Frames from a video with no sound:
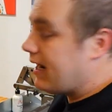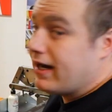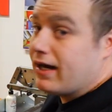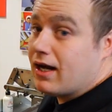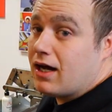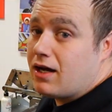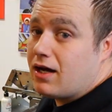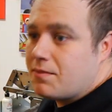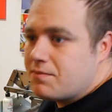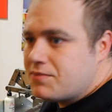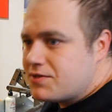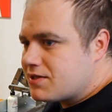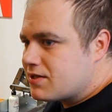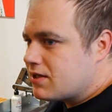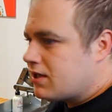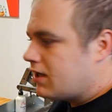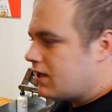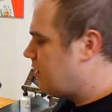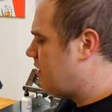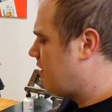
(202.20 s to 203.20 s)
and hubs.
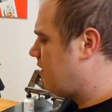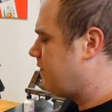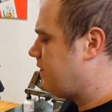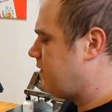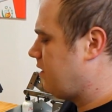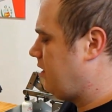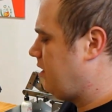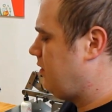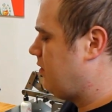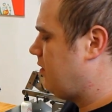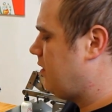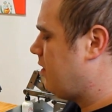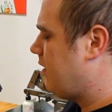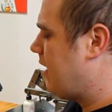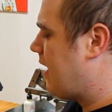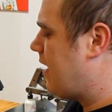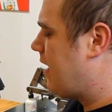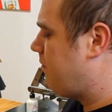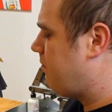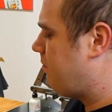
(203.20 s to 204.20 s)
Hopefully you know
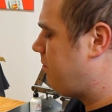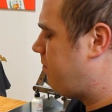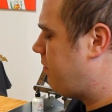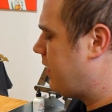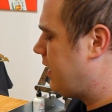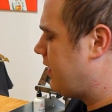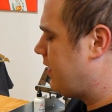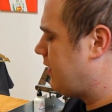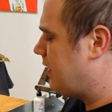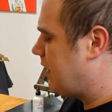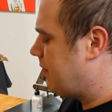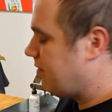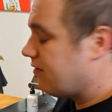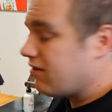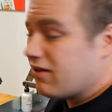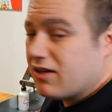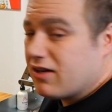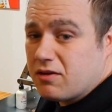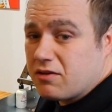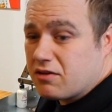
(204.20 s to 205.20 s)
that by the time
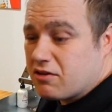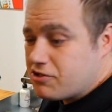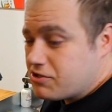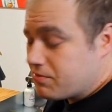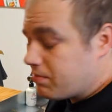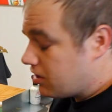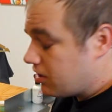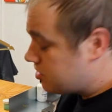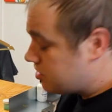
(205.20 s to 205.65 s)
you've already ordered your